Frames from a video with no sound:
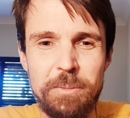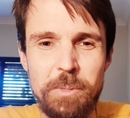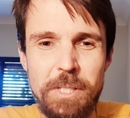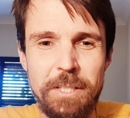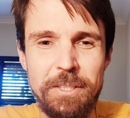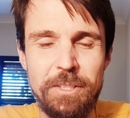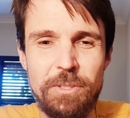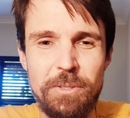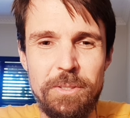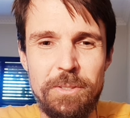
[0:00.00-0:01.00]
presented it
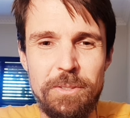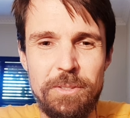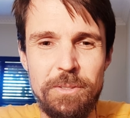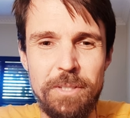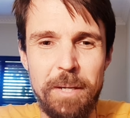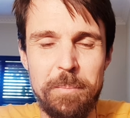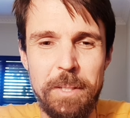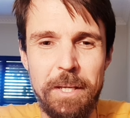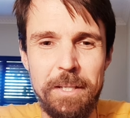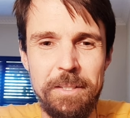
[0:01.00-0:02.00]
to the
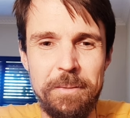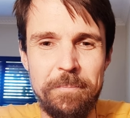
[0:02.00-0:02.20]
IPA,